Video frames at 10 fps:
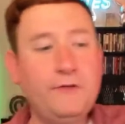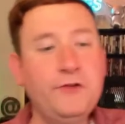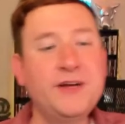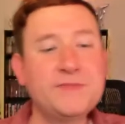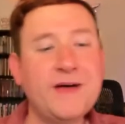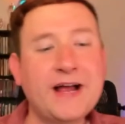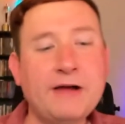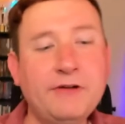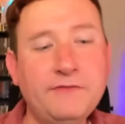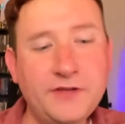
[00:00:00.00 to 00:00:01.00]
a few months back, I
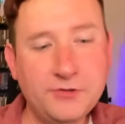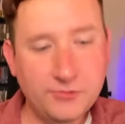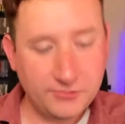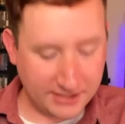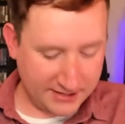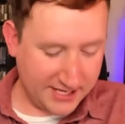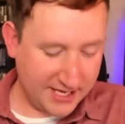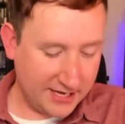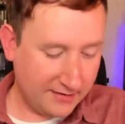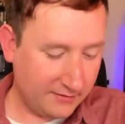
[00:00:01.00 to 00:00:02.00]
reviewed
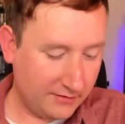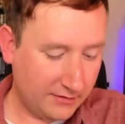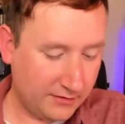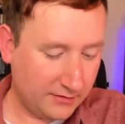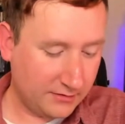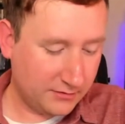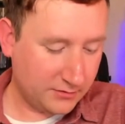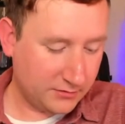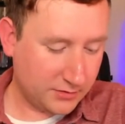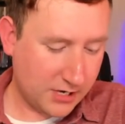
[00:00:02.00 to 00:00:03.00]
the...
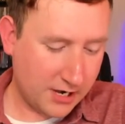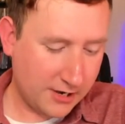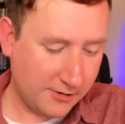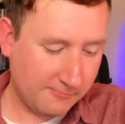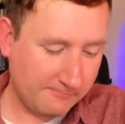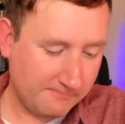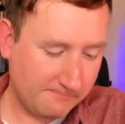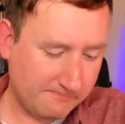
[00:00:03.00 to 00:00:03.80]
Okay, now